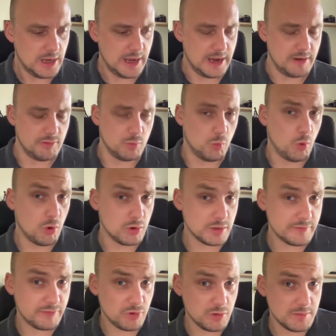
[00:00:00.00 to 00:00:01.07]
uh, reward
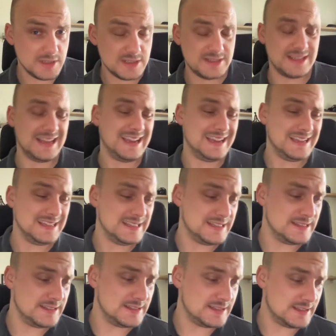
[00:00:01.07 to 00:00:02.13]
from it,
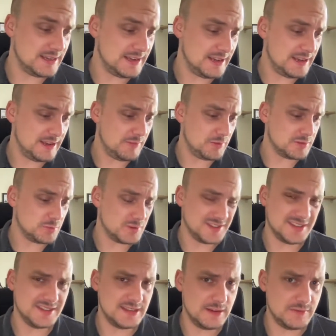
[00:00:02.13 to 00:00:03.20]
and uh, what, what's the
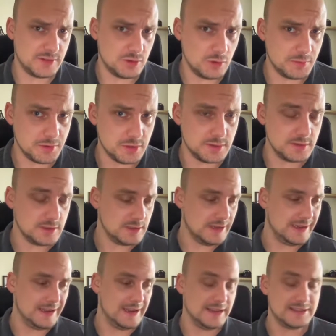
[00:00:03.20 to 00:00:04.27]
safest options.
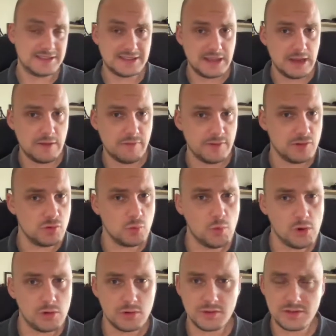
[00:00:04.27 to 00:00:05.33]
Uh, safe and
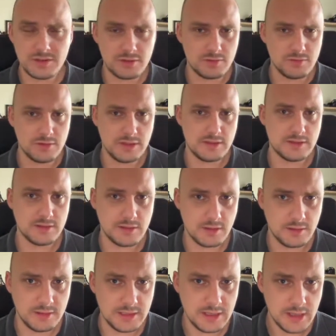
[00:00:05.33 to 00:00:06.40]
reward don't
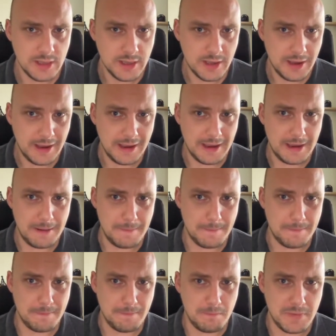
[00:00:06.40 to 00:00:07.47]
necessarily uh,
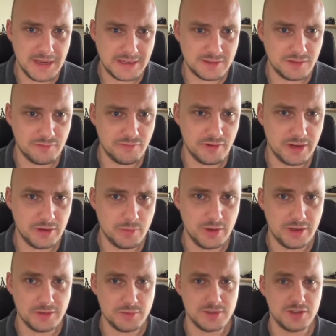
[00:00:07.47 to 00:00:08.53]
mix very
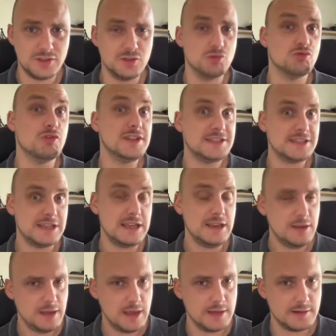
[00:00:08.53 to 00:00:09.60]
well. You want to do risky
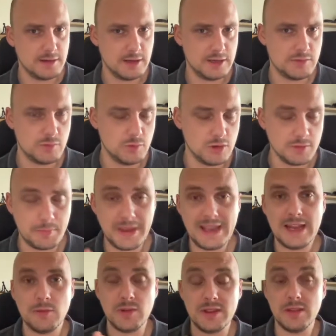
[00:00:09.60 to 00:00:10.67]
and high reward. But
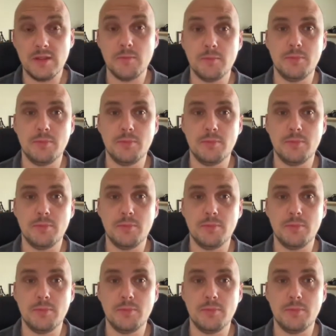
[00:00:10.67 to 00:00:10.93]
anyway,